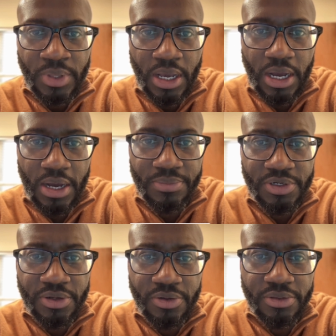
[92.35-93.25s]

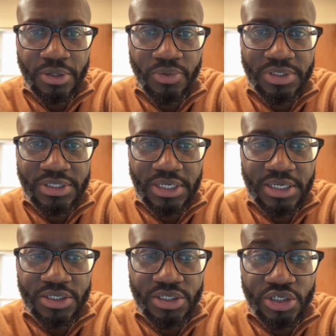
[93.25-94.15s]
Another thing we see
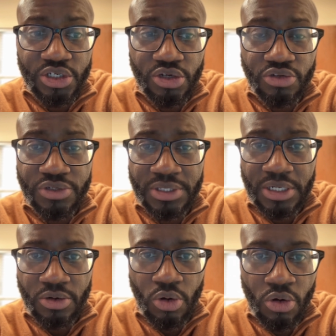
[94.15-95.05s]
is in children that
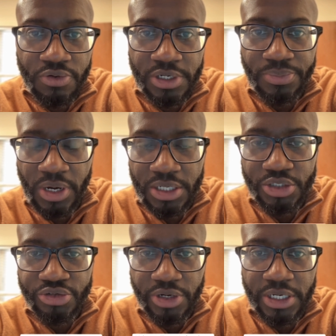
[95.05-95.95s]
are already potty
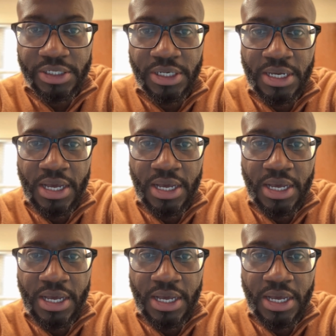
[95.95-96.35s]
trained,